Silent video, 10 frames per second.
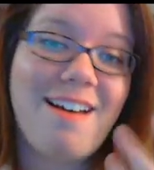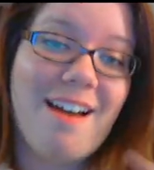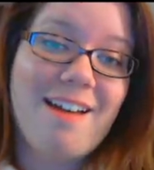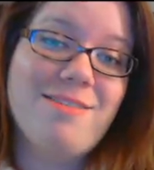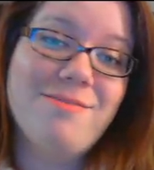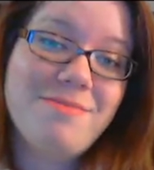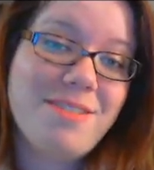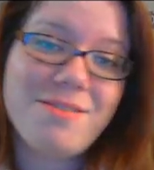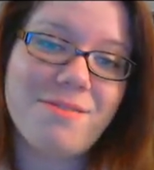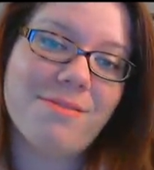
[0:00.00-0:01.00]
I don't
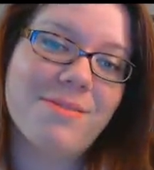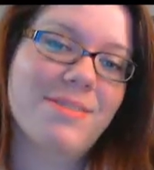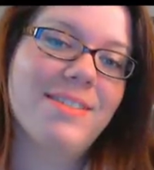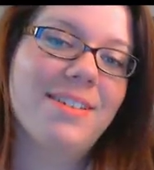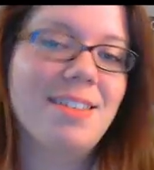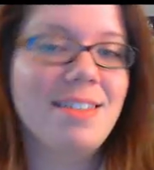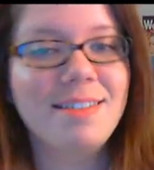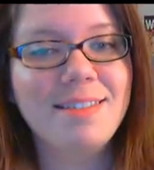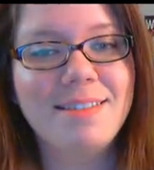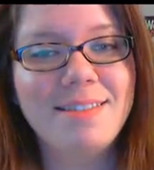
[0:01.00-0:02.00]
know.
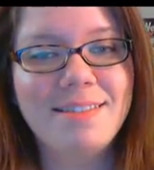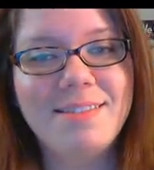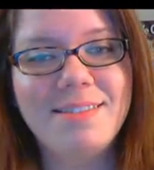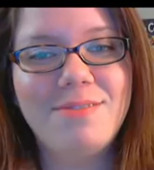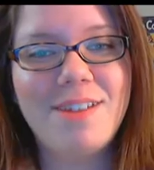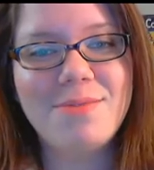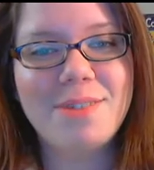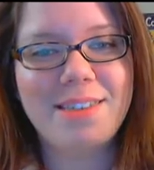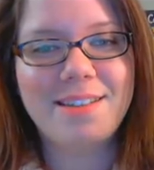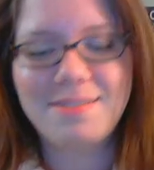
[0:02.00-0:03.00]
Run
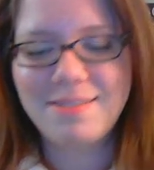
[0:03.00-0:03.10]
with it.